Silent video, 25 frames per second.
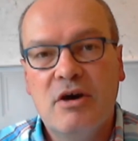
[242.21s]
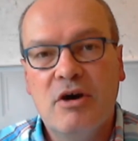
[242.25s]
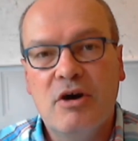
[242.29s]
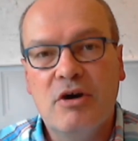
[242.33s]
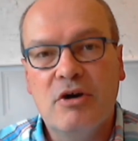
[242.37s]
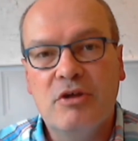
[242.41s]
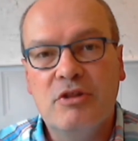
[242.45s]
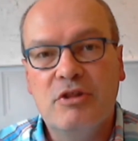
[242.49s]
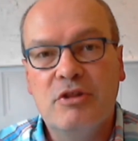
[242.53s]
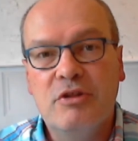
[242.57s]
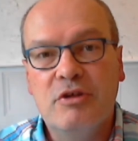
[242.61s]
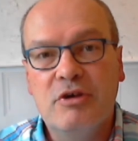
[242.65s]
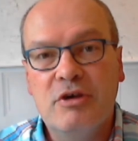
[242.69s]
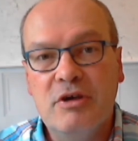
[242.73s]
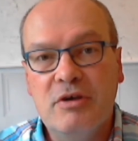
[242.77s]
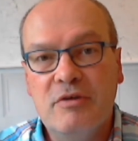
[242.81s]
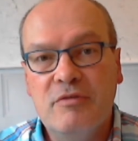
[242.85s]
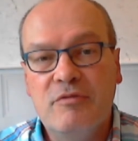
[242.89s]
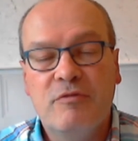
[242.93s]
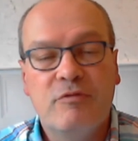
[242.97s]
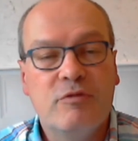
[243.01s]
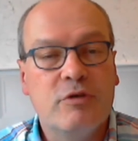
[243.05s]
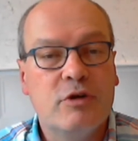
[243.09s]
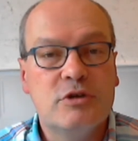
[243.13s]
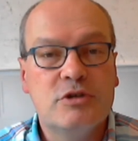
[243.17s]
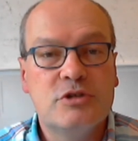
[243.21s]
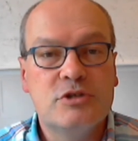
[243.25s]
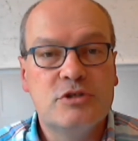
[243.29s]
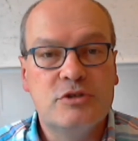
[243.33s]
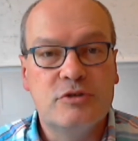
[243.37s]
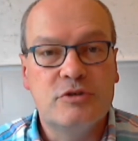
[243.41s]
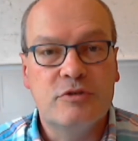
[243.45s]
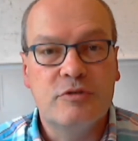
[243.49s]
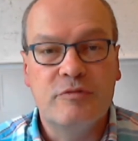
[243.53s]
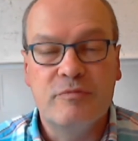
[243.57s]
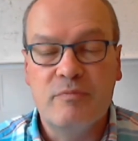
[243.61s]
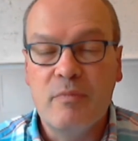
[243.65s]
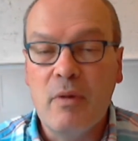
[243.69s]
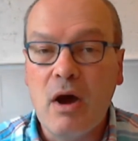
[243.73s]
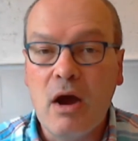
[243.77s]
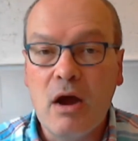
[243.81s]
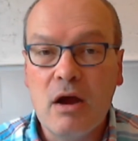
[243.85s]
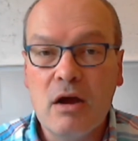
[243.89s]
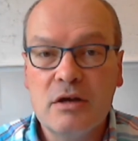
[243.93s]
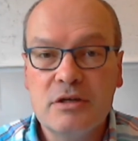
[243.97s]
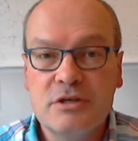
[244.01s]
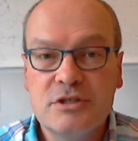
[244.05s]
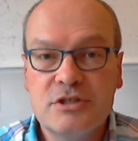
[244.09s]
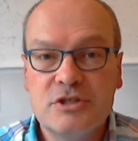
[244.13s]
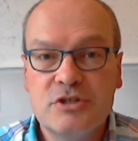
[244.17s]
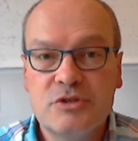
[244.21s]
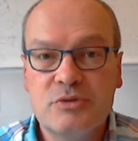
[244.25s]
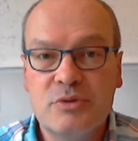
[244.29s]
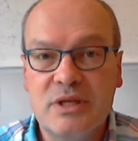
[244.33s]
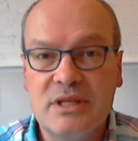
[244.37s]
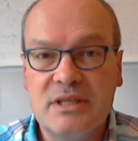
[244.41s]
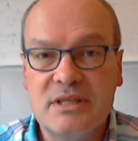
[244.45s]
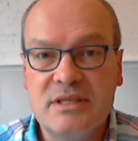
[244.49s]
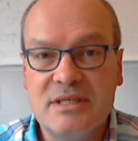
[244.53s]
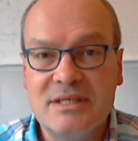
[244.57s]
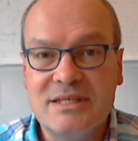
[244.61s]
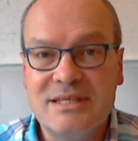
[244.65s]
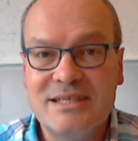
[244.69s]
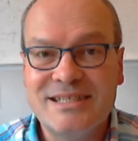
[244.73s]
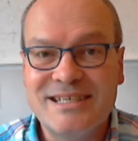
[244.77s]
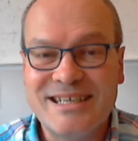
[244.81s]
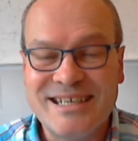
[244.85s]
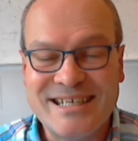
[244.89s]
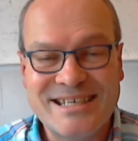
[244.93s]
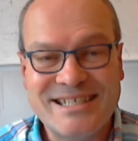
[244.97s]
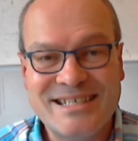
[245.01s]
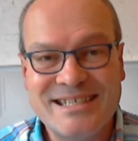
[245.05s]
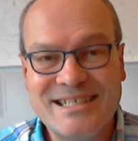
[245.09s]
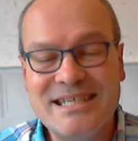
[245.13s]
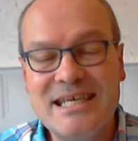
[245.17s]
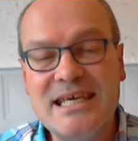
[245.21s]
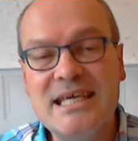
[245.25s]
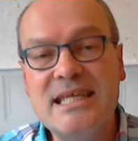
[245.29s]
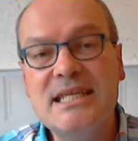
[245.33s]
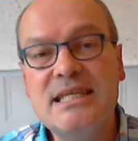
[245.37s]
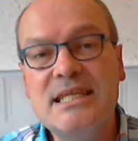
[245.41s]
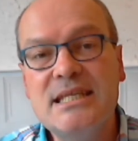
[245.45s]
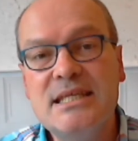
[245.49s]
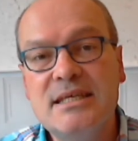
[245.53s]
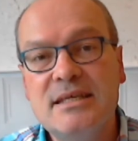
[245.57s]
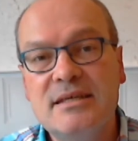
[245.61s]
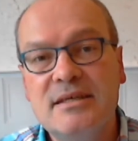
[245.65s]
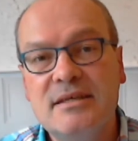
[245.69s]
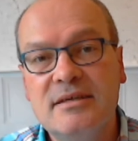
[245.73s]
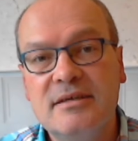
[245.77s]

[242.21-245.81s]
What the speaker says: on the 1st of March 2016,